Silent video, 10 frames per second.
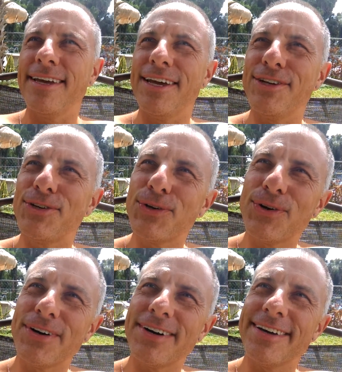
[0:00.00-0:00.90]
and
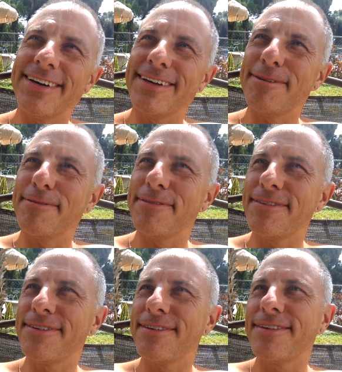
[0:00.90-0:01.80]
joy, and
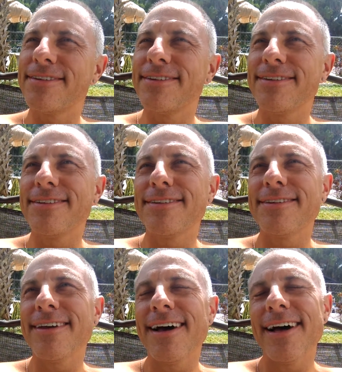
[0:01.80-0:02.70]
just
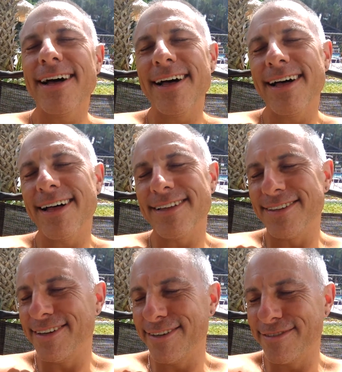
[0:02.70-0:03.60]

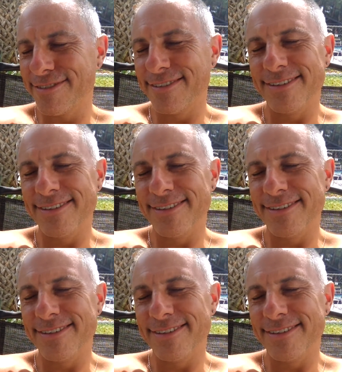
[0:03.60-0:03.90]
love.